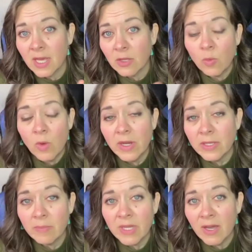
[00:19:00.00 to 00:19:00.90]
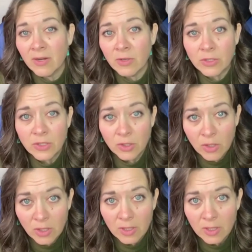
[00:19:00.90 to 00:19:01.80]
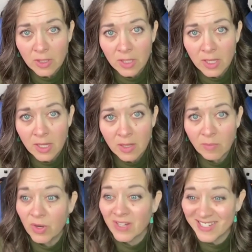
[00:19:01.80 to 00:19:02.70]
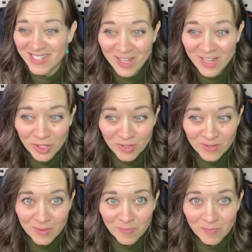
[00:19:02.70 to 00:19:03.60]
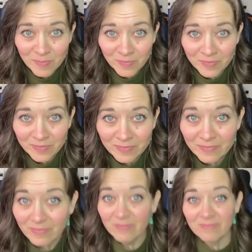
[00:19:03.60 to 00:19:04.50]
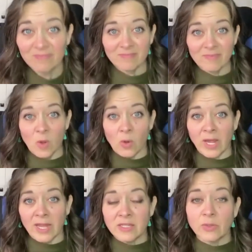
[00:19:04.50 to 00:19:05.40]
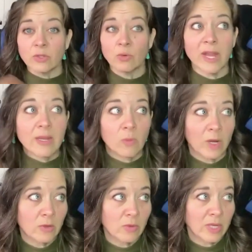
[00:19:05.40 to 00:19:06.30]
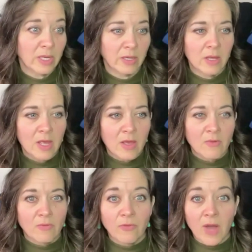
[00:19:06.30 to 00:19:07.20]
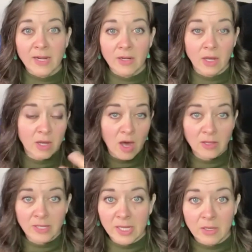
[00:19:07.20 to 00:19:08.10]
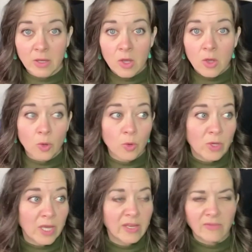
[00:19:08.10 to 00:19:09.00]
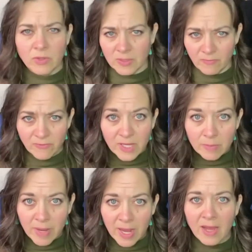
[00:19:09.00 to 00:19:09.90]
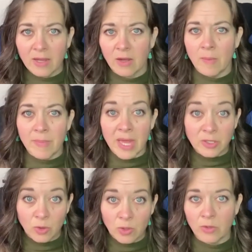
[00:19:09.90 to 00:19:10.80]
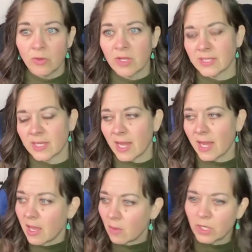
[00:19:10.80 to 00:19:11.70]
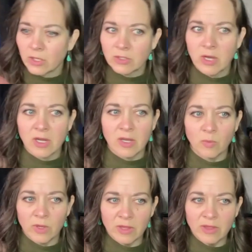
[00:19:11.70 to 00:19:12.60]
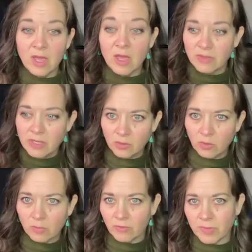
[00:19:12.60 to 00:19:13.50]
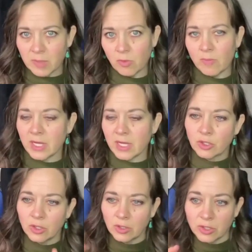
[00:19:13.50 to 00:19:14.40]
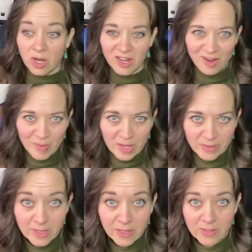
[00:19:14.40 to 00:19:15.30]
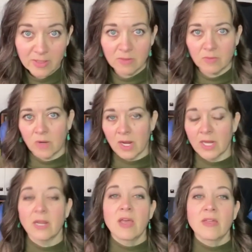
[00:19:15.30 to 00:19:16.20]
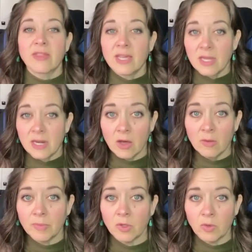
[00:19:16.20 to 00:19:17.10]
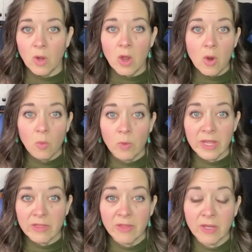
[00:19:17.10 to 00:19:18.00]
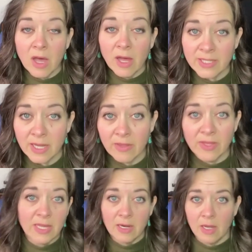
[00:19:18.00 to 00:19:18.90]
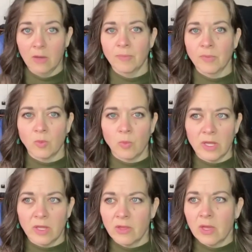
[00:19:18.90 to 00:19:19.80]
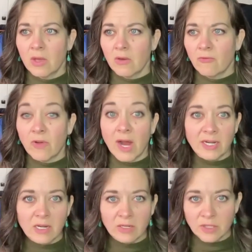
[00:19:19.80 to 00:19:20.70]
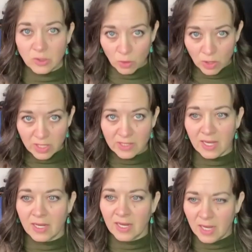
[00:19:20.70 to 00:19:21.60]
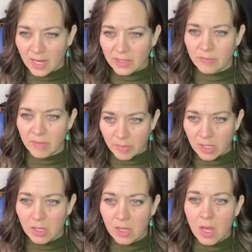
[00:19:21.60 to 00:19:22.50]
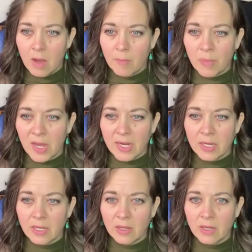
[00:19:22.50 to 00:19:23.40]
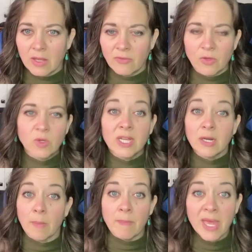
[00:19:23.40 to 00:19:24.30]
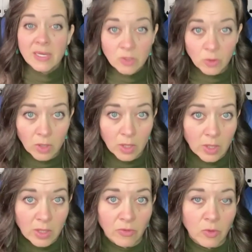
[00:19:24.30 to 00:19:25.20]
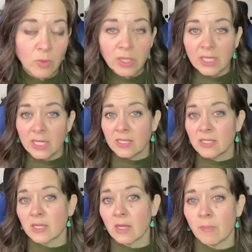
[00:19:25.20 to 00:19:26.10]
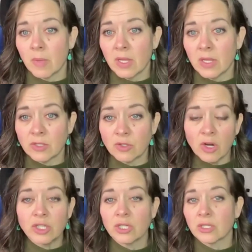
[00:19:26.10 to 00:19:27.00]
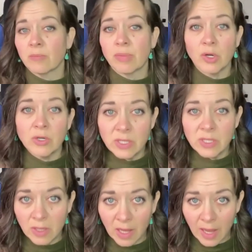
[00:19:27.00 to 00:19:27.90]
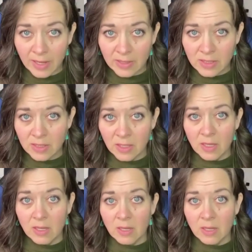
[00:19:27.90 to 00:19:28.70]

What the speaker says: is that you want to be understood in presentations? Okay, so it's great when you can find a colleague who can give you some feedback, a mentor who can say, hey, when you're talking with this group of people, make sure you're talking about this, right? They can help you with the content. They can help you with finding stories that connect maybe. But if you need a mentor, if you really need some instruction to personalize